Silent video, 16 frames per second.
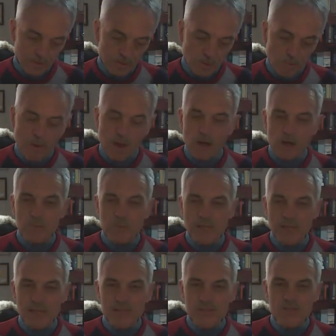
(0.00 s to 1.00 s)
The poem
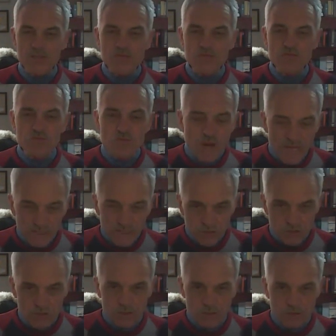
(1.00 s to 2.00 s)
is
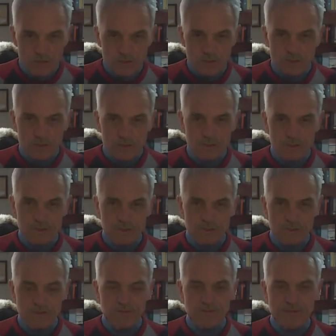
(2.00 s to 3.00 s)
rich,
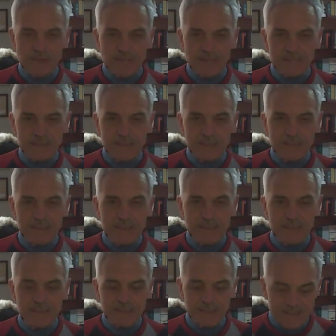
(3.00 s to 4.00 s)
in fact,
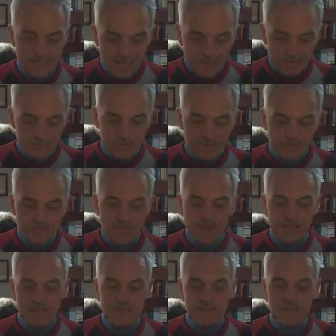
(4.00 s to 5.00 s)
in sound
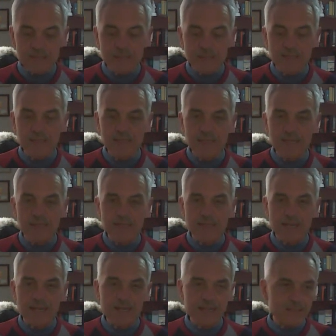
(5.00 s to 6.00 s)
effect
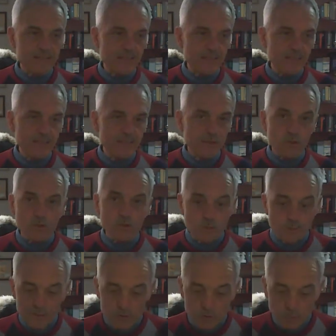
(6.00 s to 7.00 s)
as
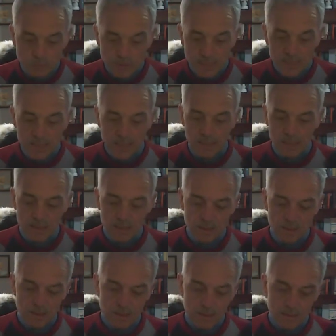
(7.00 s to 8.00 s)
onomatopoeia,
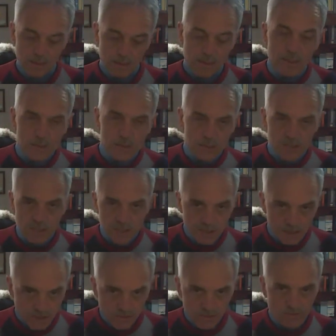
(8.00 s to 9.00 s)

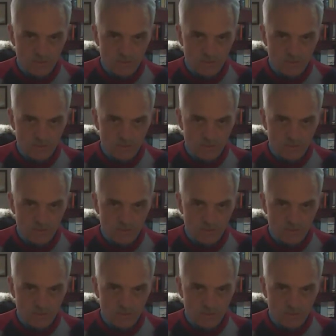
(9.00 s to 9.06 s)
internal